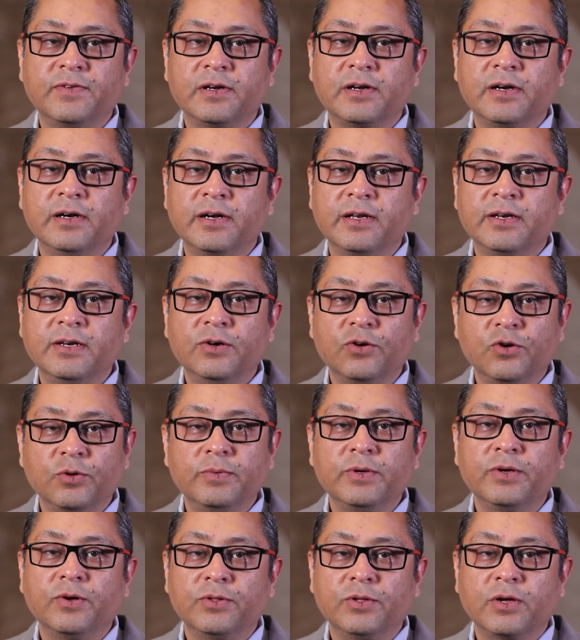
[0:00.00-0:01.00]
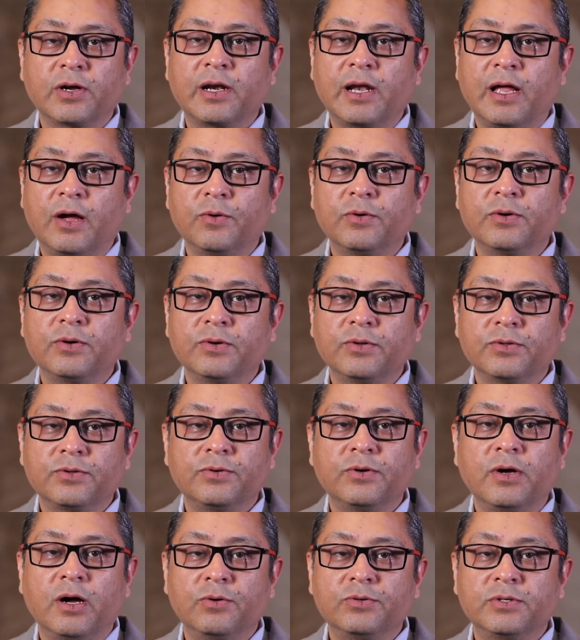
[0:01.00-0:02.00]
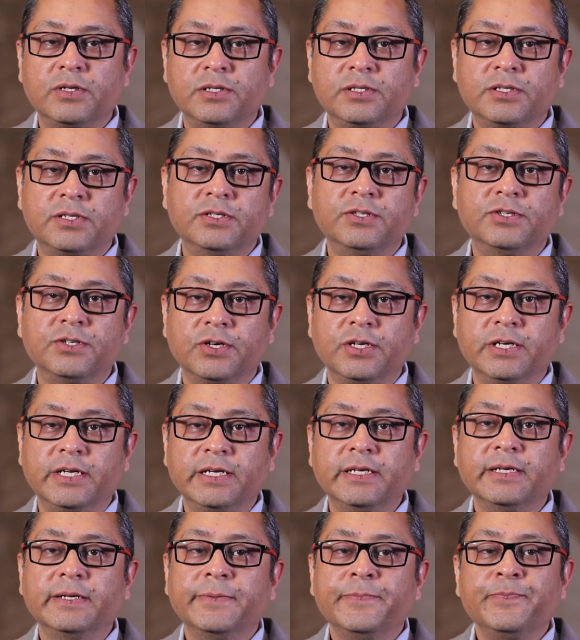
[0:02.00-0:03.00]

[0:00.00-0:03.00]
will continue to be on the cloud, throughout its journey.